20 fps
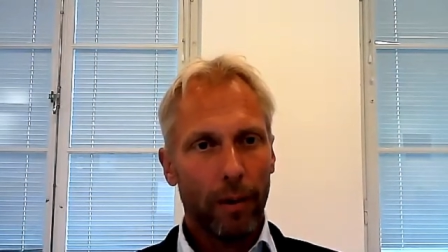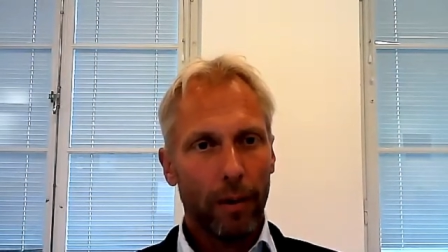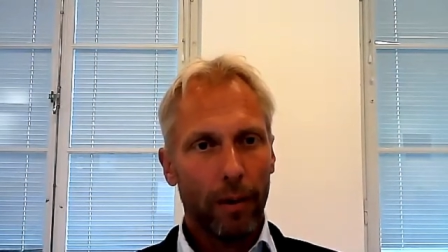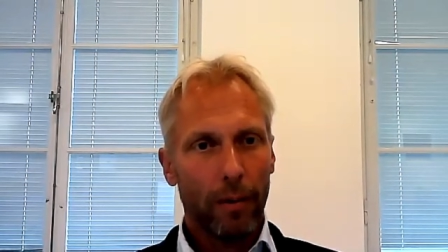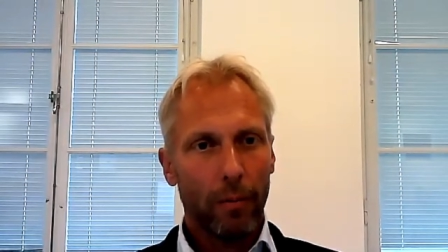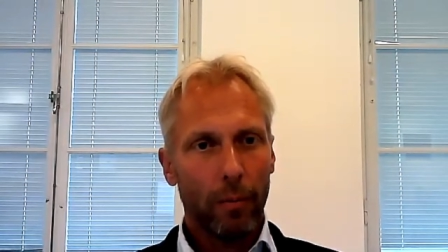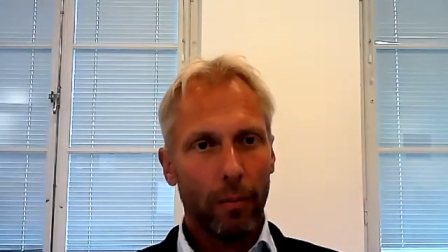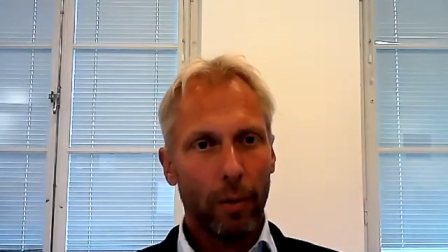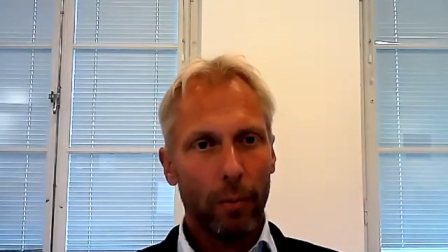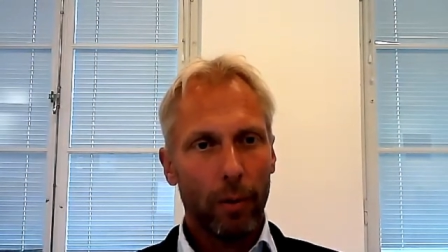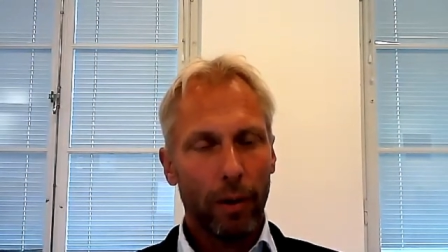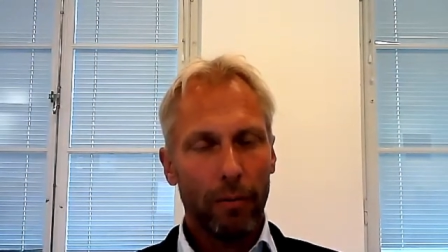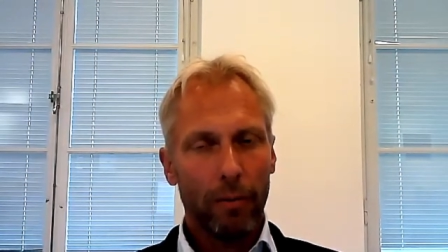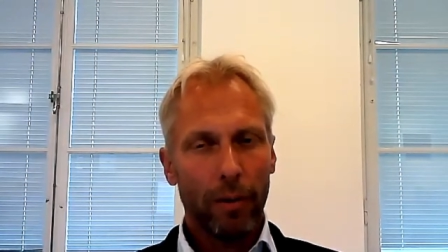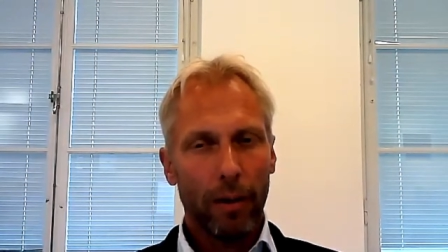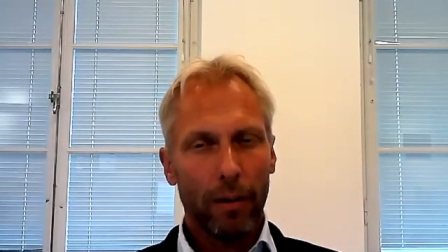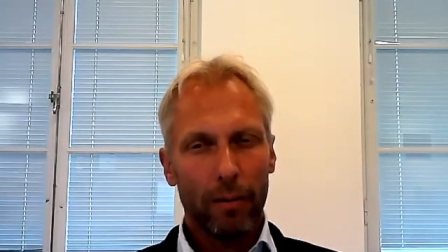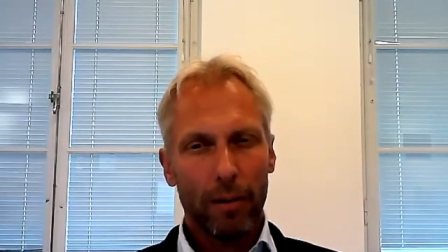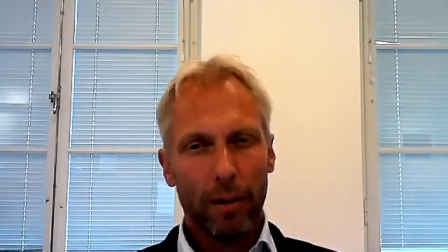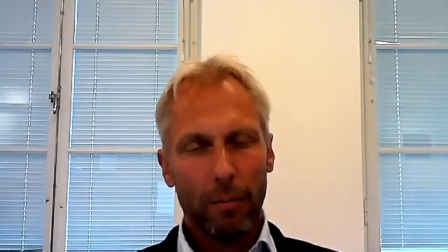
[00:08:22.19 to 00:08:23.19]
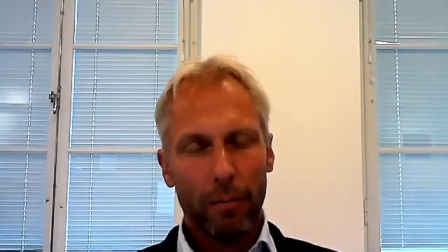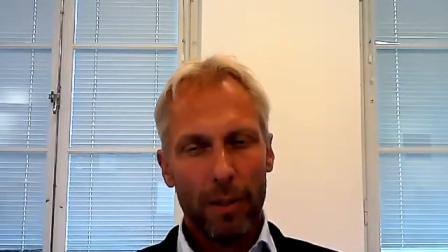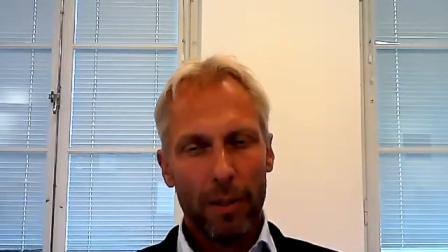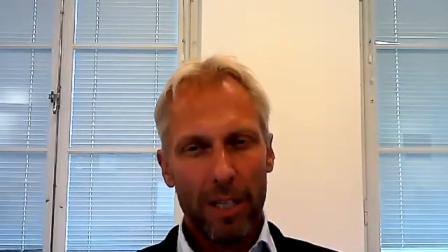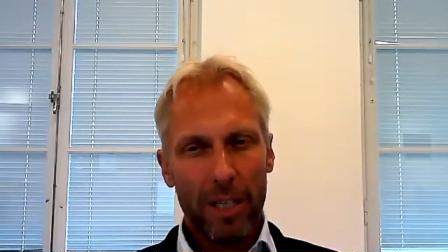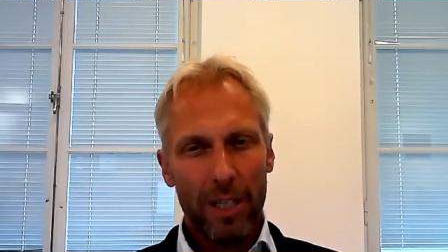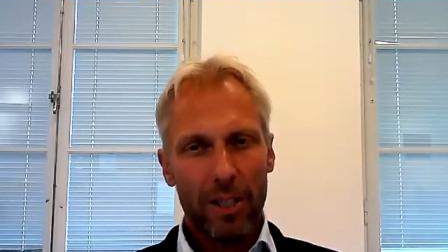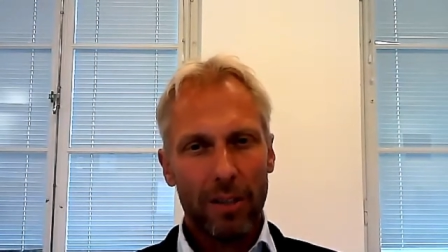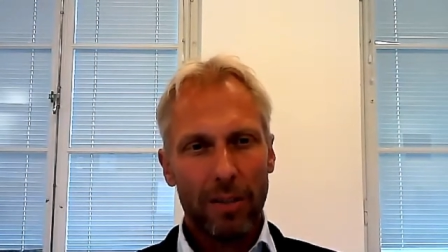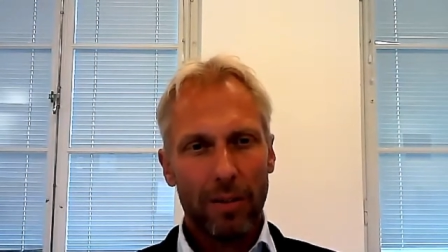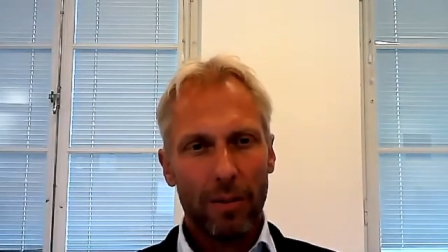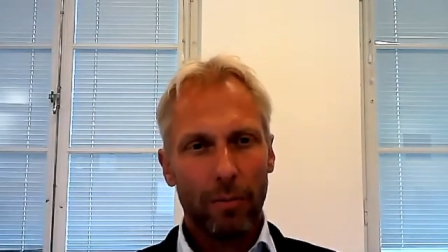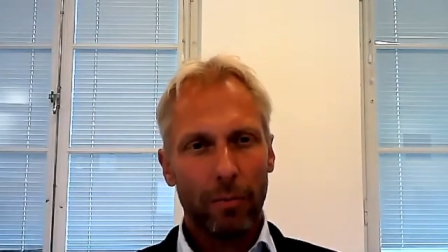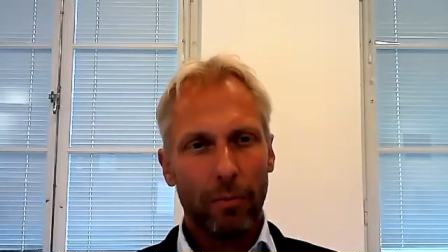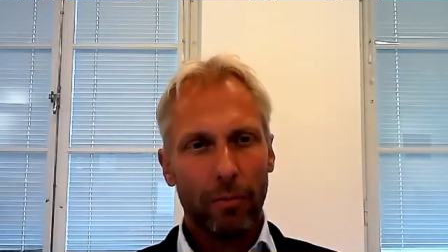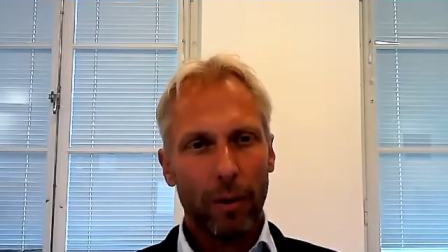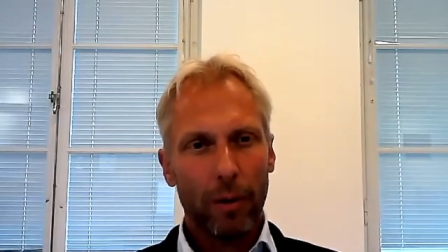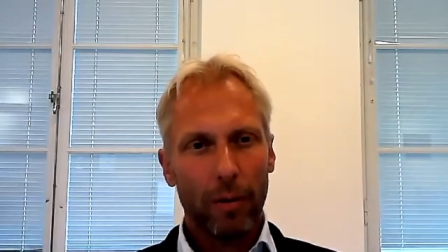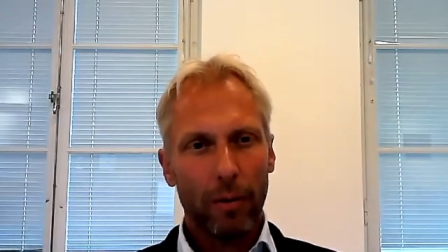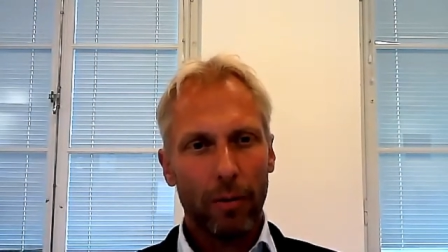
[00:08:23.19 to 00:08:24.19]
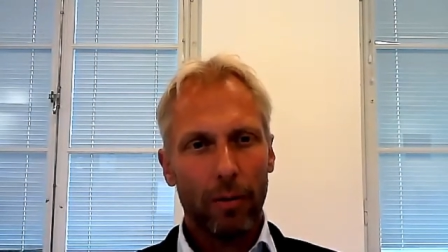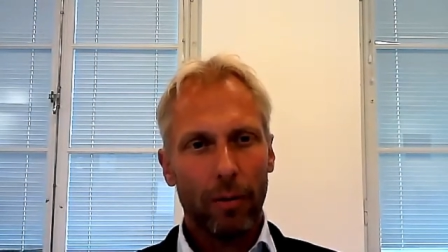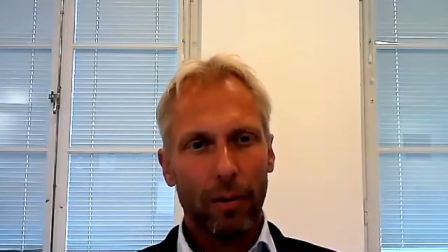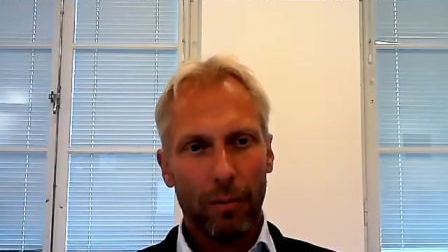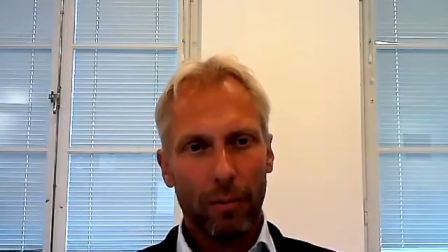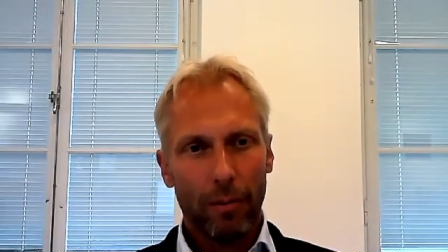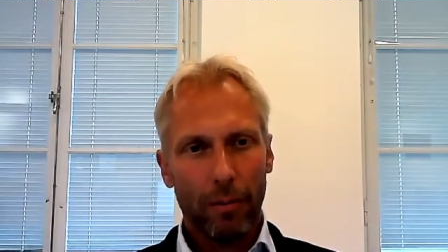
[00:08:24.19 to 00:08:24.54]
uh, where we have done some niche software, not the,